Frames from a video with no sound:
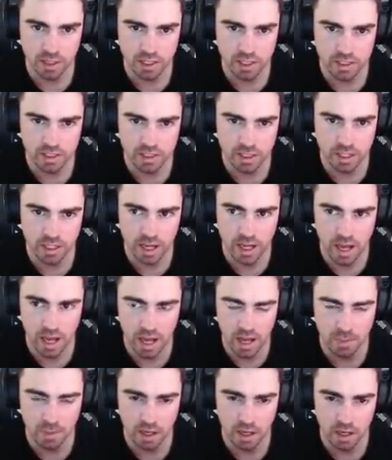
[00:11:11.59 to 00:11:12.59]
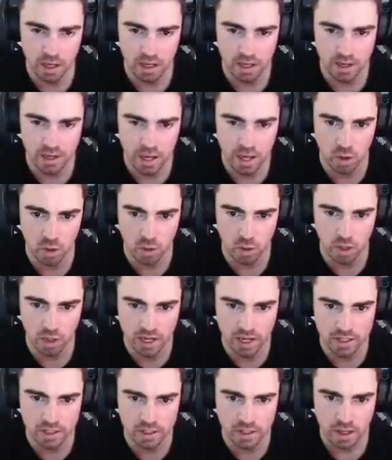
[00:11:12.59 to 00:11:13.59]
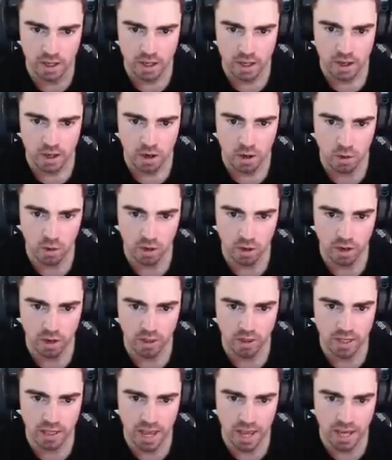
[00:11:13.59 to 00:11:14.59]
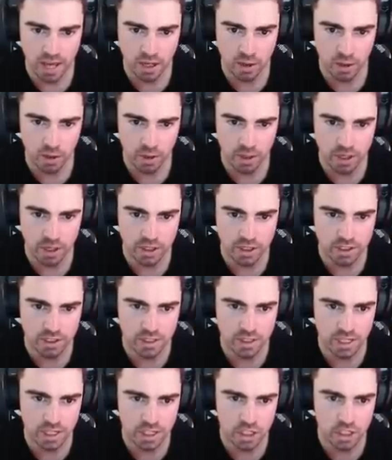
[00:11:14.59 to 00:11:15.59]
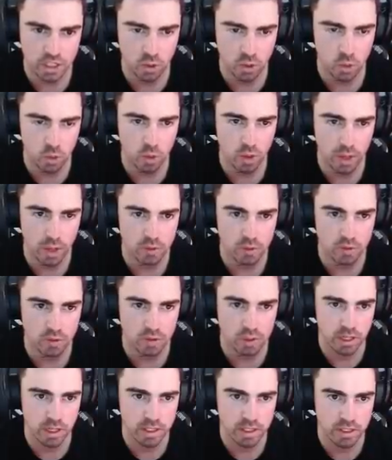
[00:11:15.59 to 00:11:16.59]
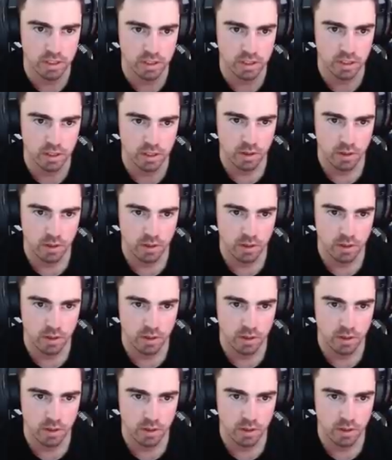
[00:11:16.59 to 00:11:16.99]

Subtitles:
Gets the karma. And now all eyes are on the Echo. And you can see just... oh, that was really nice.